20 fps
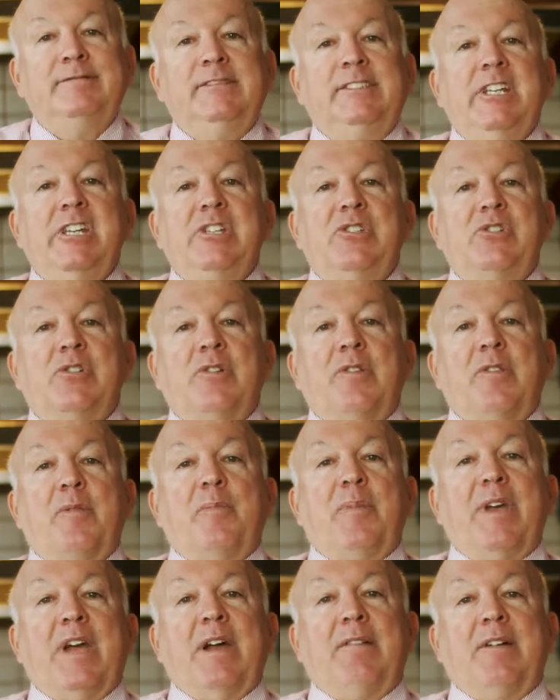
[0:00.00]
Teachers,
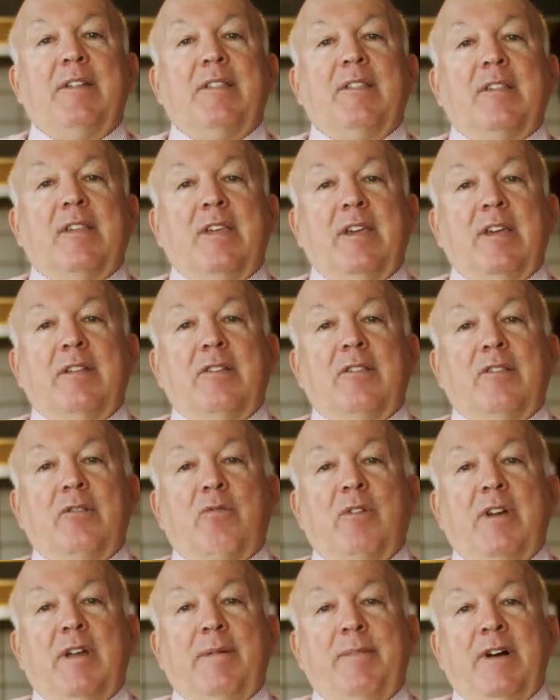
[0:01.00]
parents, kids,
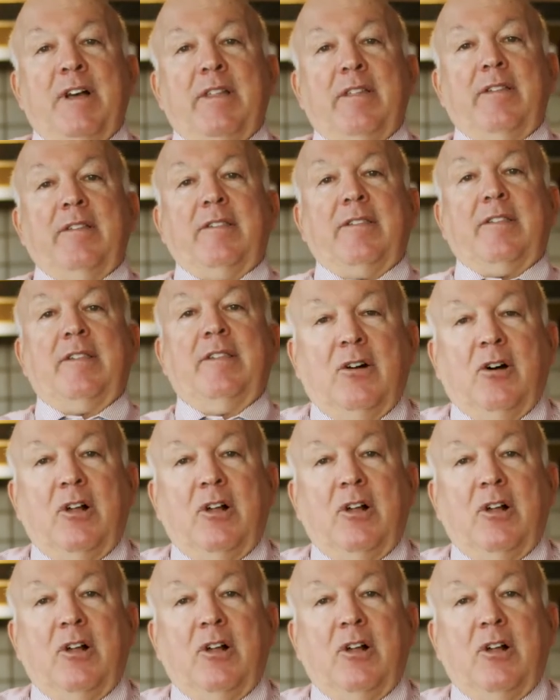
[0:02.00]
grandmothers,